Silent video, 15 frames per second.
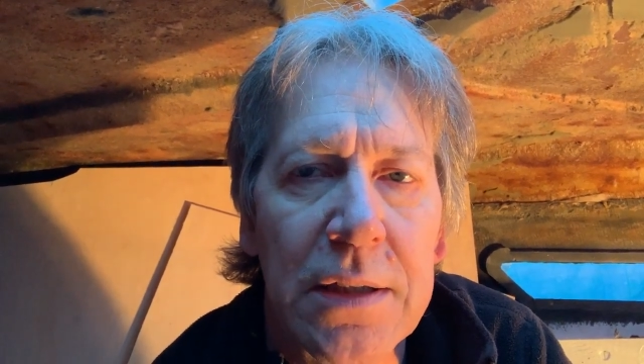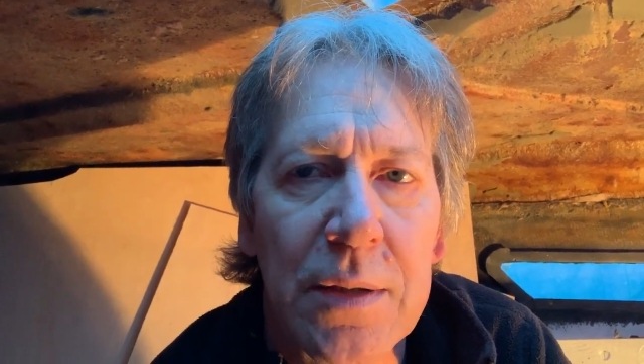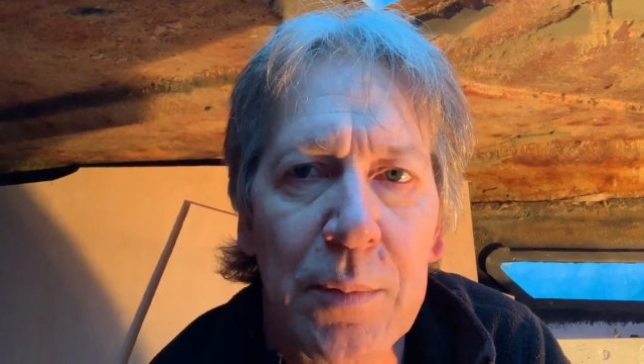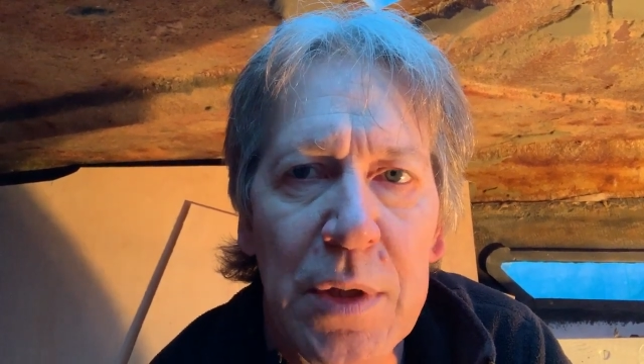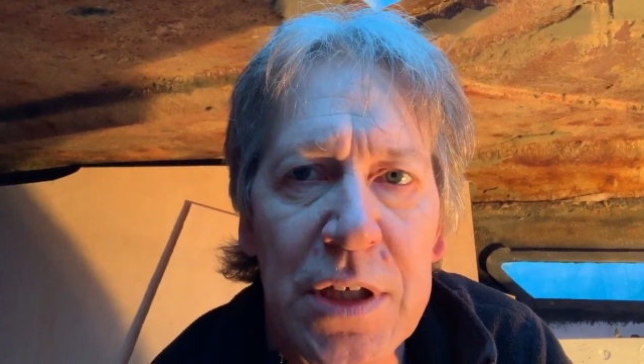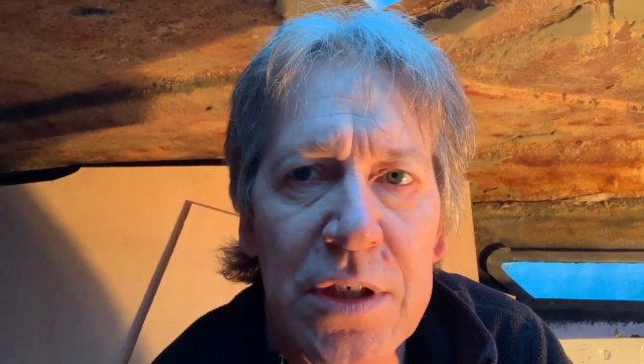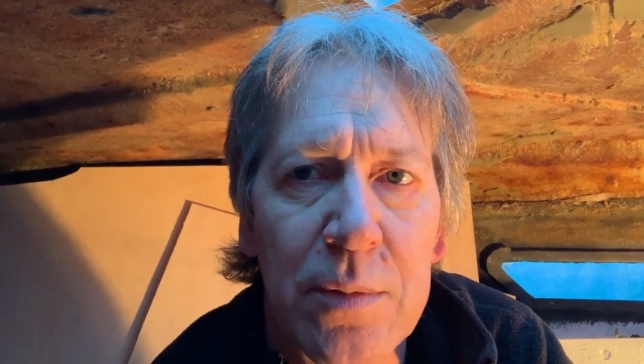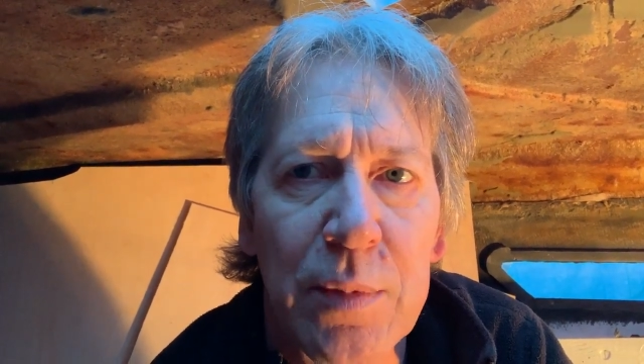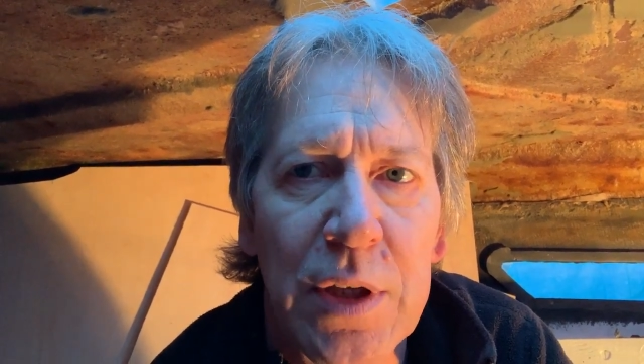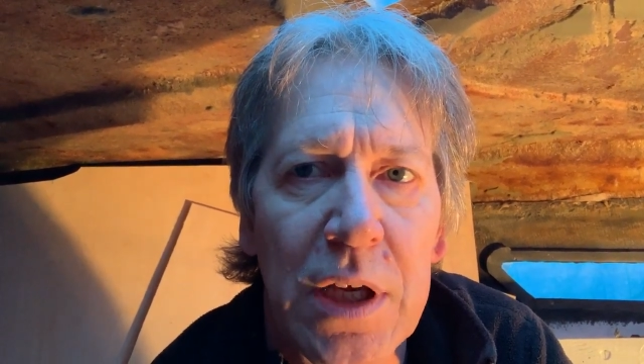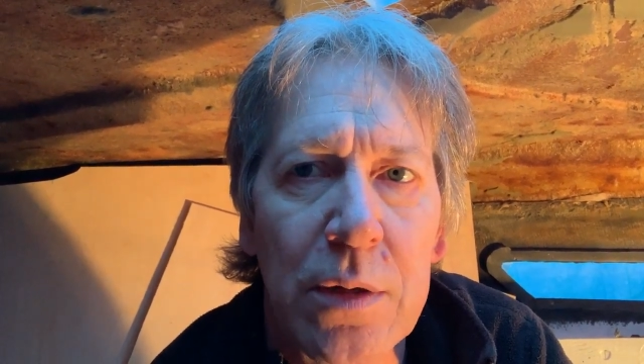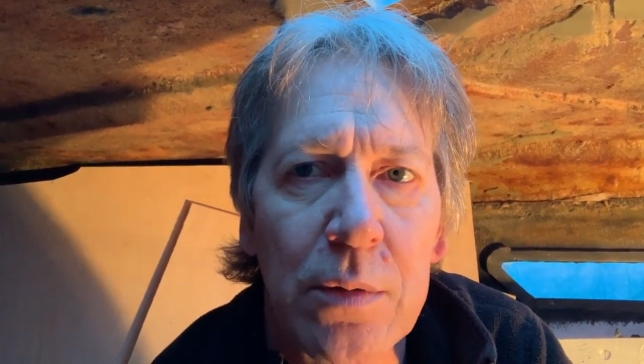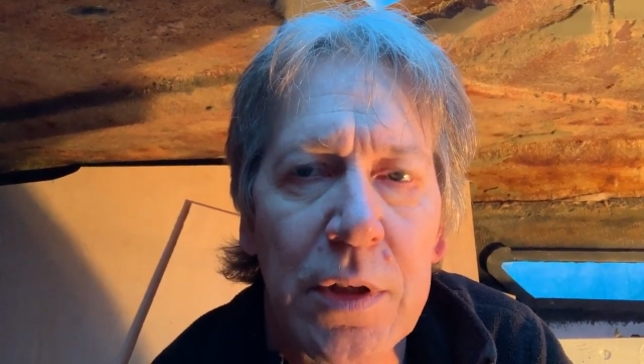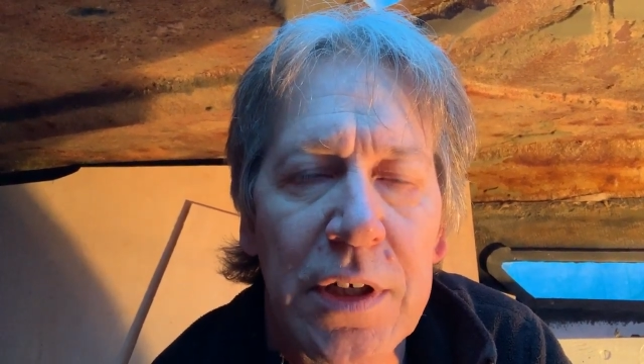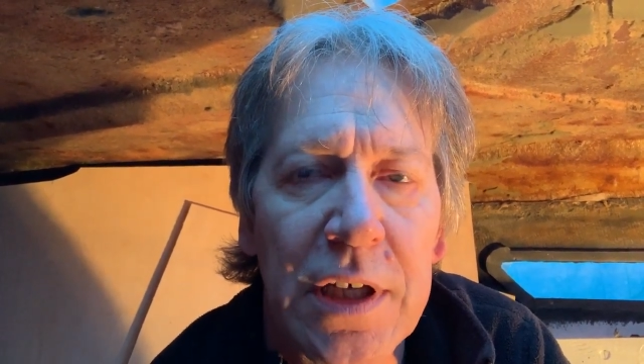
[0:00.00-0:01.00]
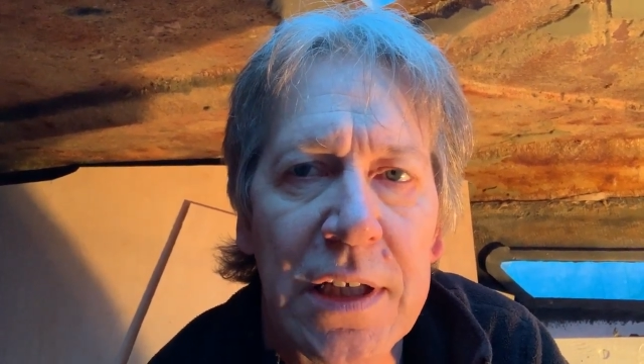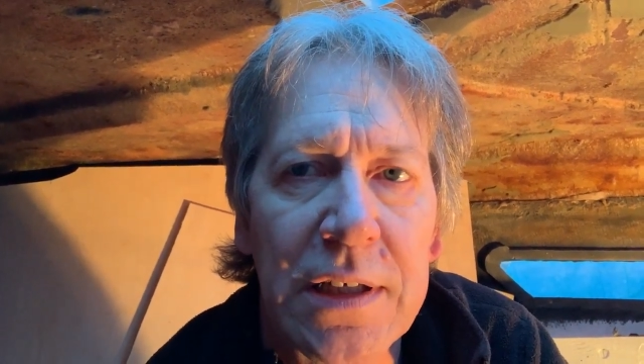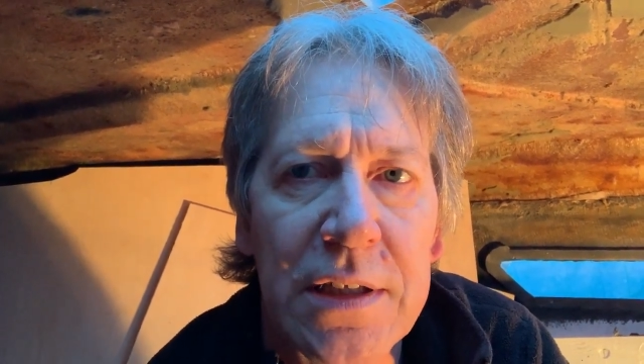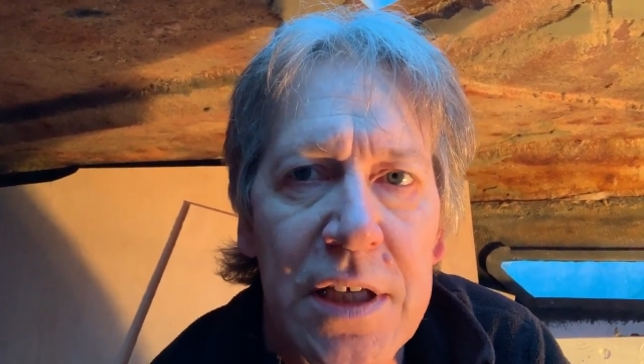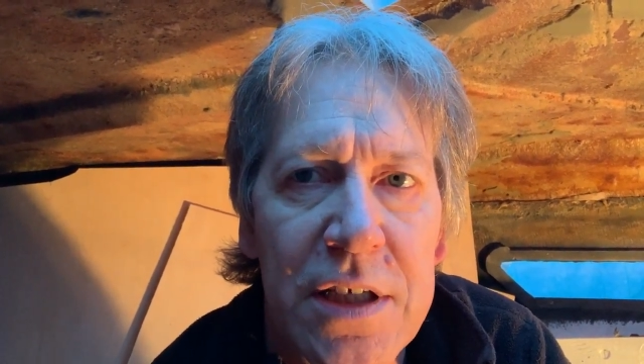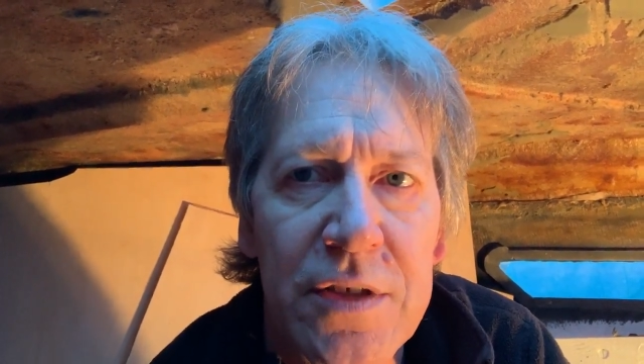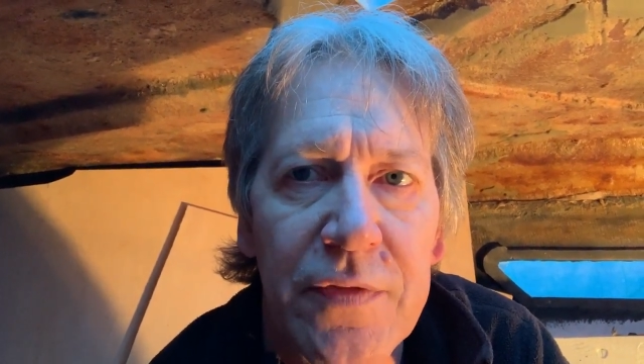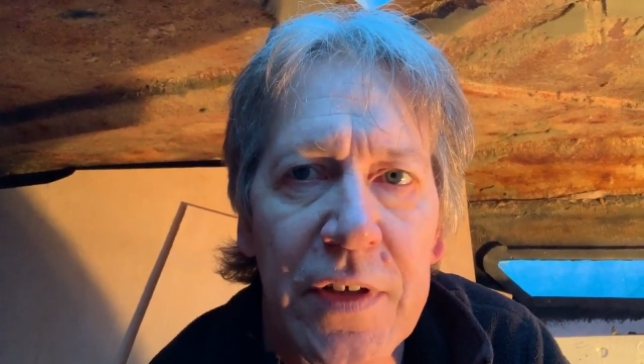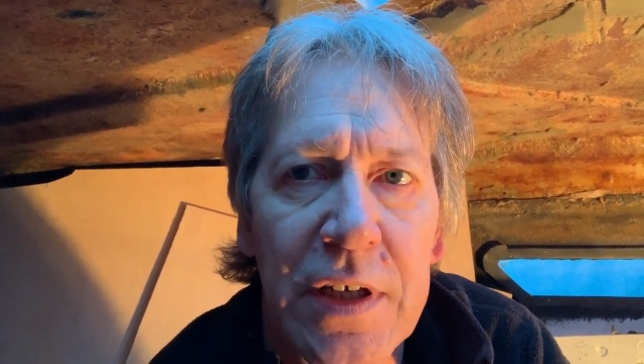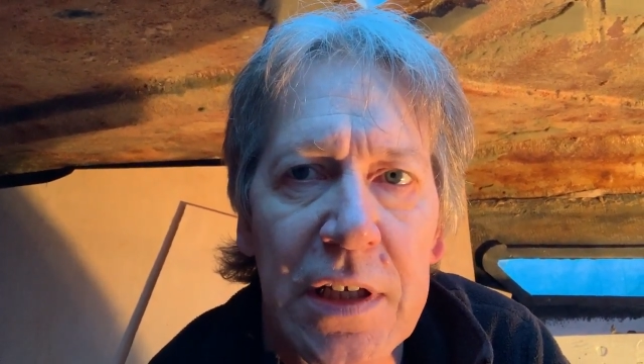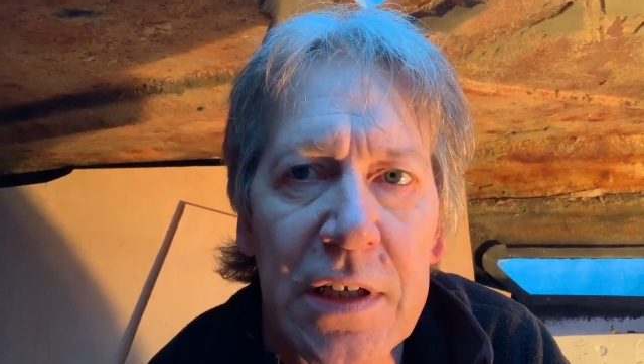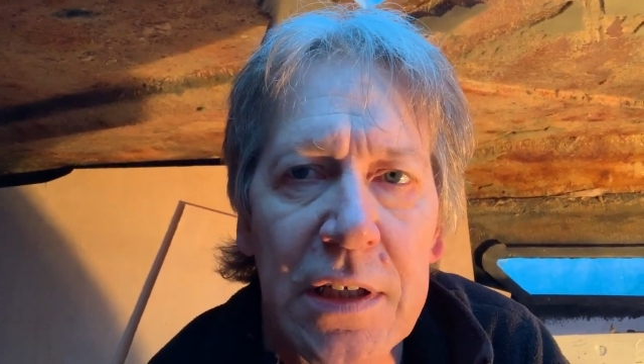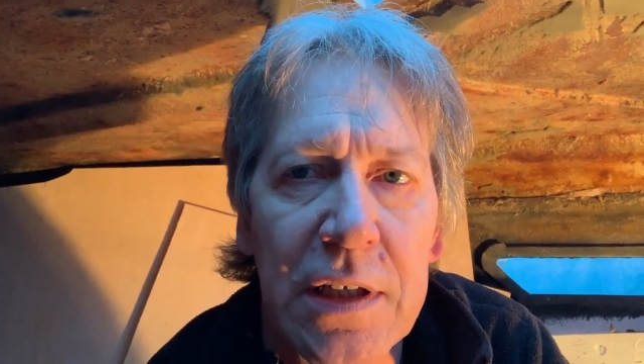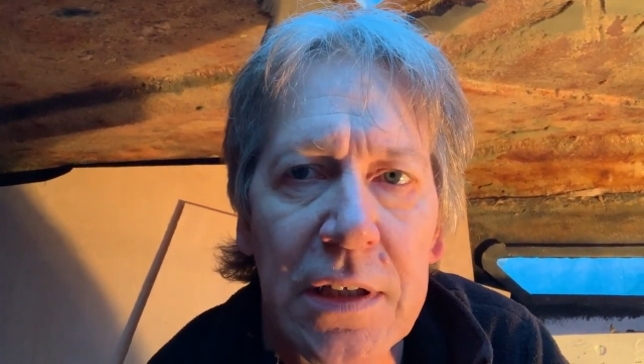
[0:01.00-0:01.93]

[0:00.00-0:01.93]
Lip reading: a piece of plywood and test fit it